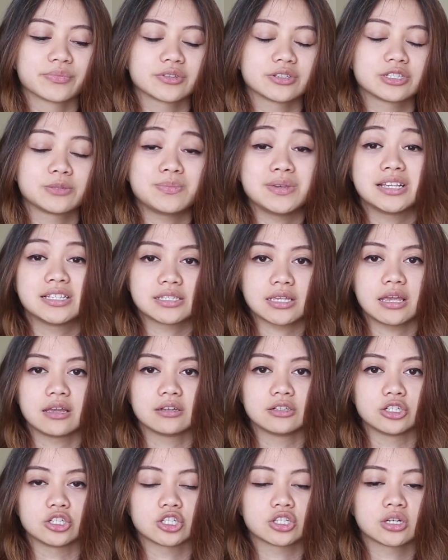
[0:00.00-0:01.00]
speaks
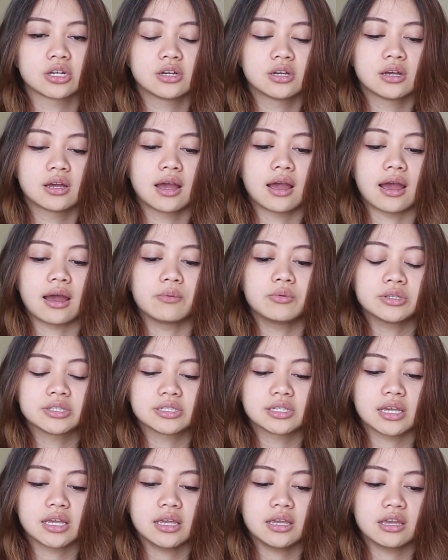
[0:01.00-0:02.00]
English. I would
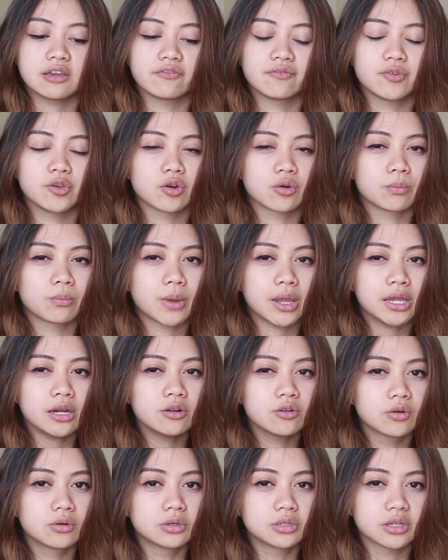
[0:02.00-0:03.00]
say if your
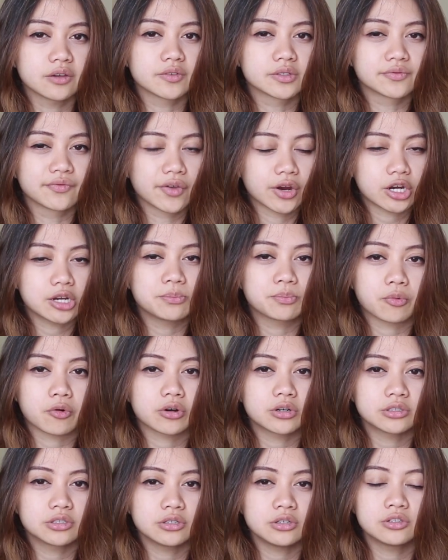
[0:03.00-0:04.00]
main goal, if it's very
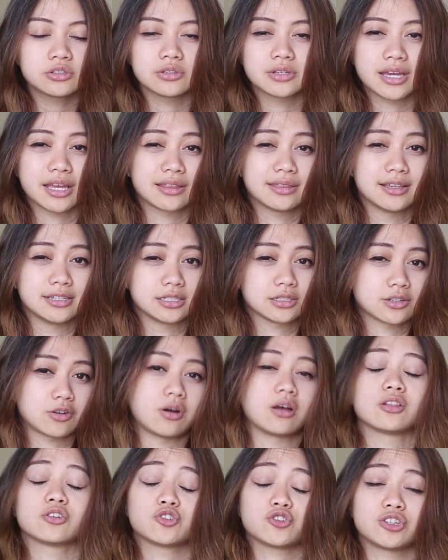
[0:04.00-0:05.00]
important to you to get this
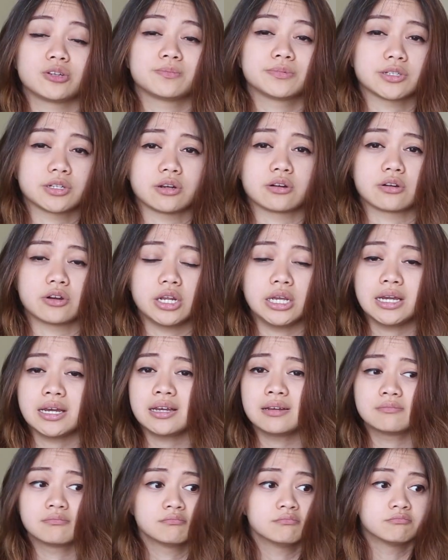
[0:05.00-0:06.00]
scholarship to
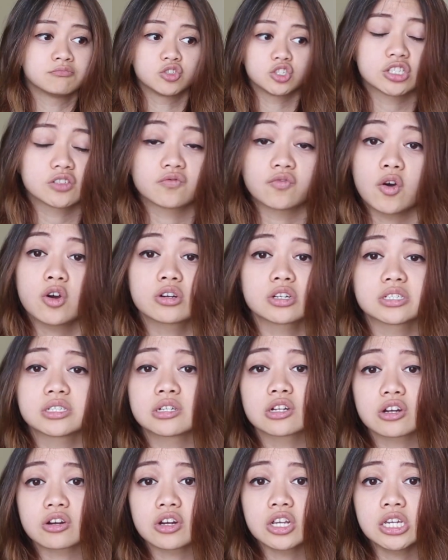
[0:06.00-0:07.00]
Korea, just focus
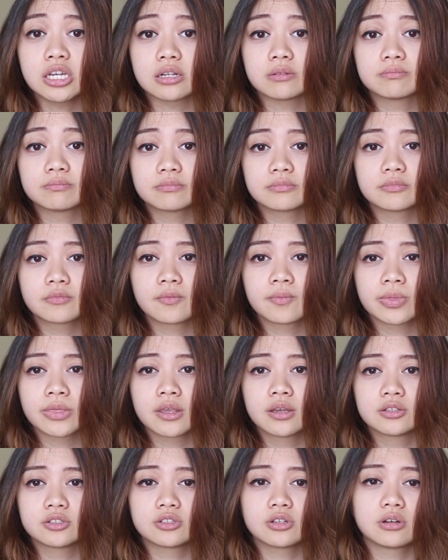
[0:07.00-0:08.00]
in Korean.
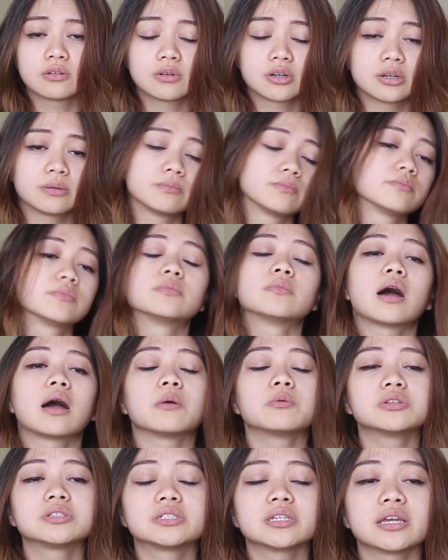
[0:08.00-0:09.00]
So
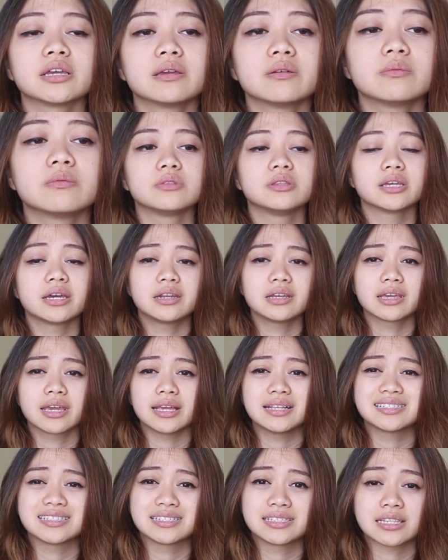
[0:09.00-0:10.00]
I would say
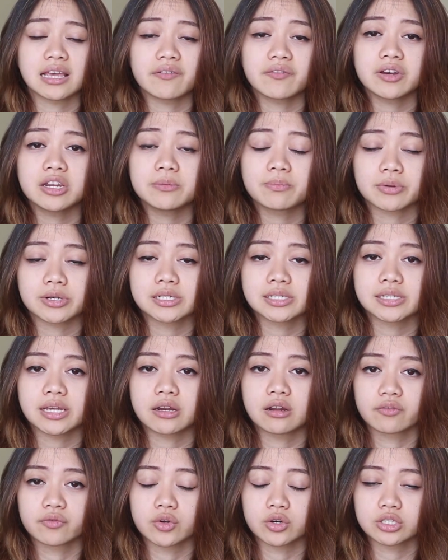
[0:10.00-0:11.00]
dedicate
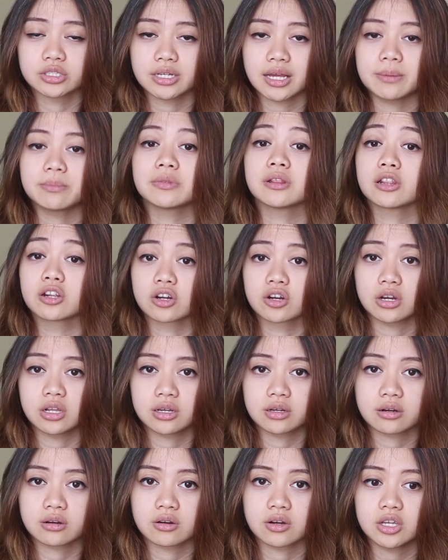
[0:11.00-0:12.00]
70% of your time
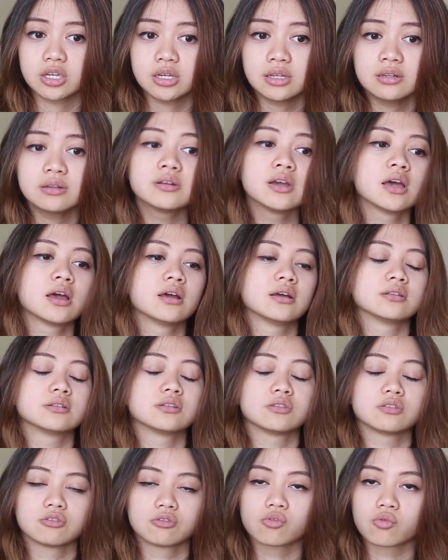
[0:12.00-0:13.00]
learning Korean,
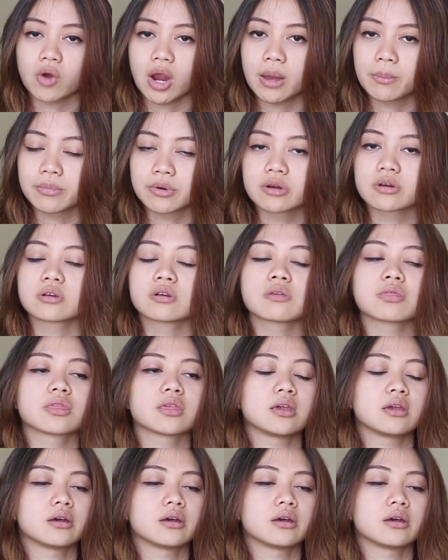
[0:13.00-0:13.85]
the grammar,